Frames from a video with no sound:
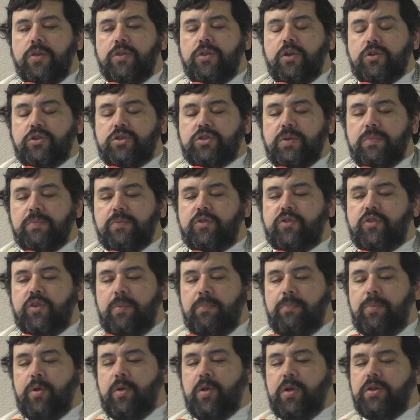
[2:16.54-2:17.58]
There's some
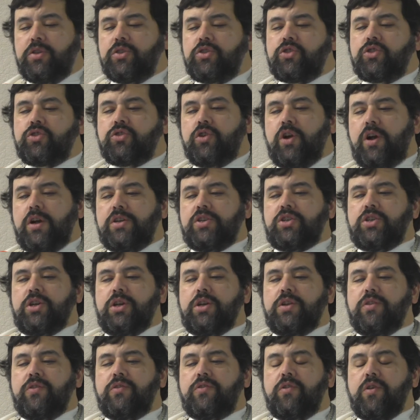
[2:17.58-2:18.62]
simple
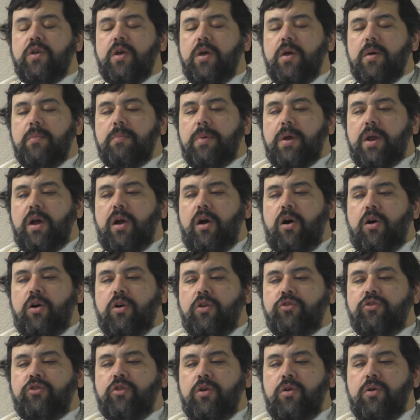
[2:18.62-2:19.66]
instructions but I
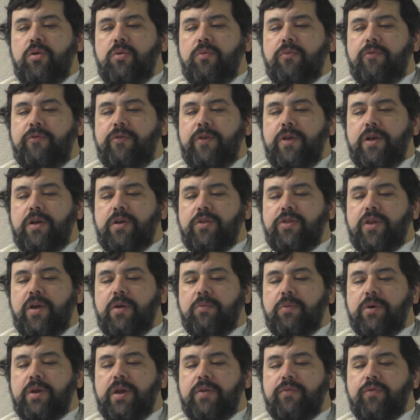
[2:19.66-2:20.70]
also feel
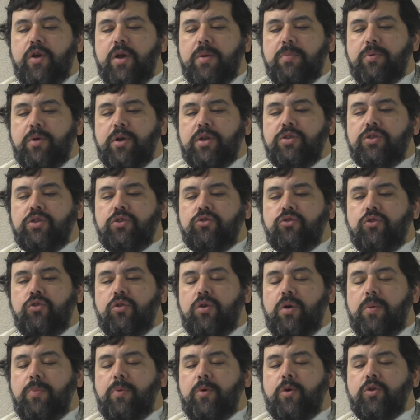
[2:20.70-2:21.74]
that whenever I bring the
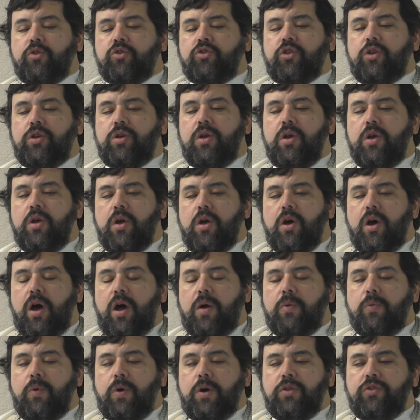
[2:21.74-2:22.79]
Torah portion,
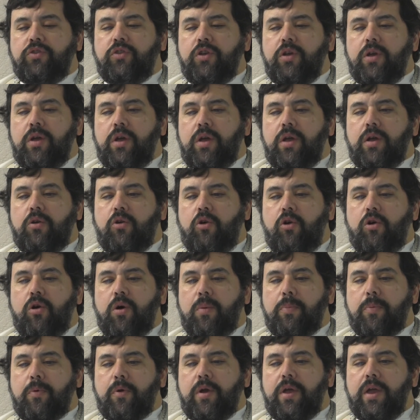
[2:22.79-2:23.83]
I want to
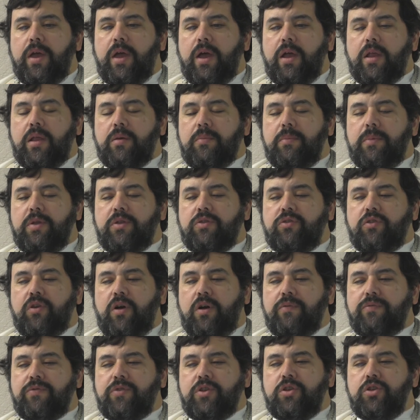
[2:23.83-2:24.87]
incorporate elements
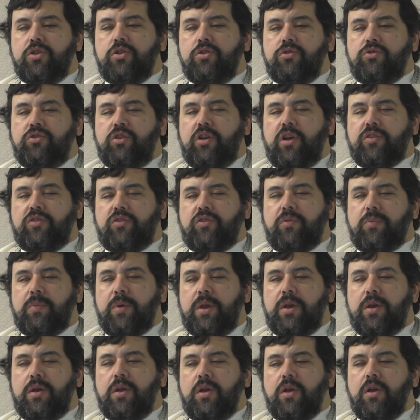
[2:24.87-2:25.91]
of the New
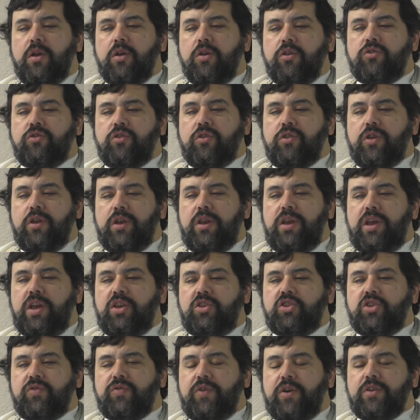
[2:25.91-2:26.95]
Testament so that
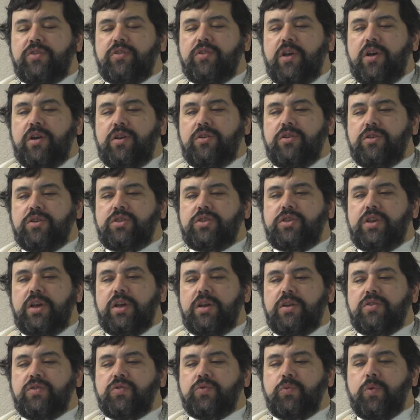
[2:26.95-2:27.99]
each of us
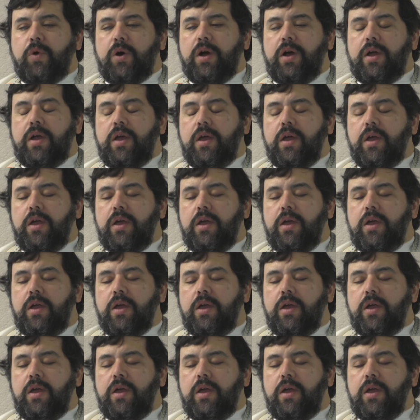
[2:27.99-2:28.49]
understands what